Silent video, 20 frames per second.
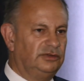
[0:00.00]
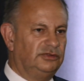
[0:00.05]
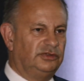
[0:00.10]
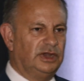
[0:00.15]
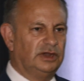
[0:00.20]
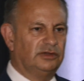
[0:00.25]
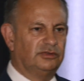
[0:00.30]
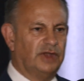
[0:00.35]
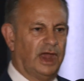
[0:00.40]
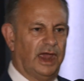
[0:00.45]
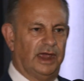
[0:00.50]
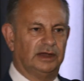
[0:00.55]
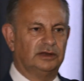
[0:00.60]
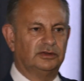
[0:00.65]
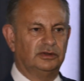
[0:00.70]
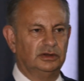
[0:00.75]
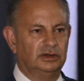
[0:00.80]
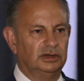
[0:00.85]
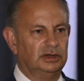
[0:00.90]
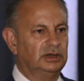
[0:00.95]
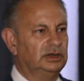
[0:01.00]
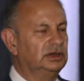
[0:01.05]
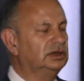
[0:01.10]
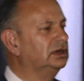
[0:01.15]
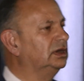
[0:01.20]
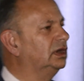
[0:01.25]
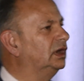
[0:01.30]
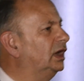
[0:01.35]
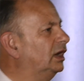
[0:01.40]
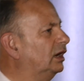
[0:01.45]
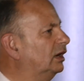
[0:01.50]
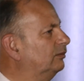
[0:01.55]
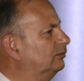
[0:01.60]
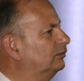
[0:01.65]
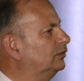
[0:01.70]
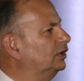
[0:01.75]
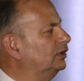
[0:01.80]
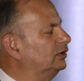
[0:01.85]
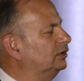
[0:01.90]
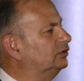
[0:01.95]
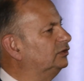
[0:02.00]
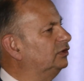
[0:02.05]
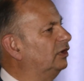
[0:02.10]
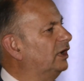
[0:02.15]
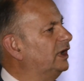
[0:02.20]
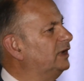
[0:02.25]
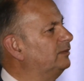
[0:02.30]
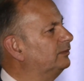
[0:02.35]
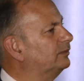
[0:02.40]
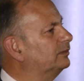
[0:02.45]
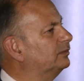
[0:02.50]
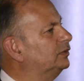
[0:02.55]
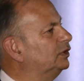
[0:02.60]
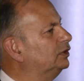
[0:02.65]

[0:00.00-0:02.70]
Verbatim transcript: zigzagged um, at the time.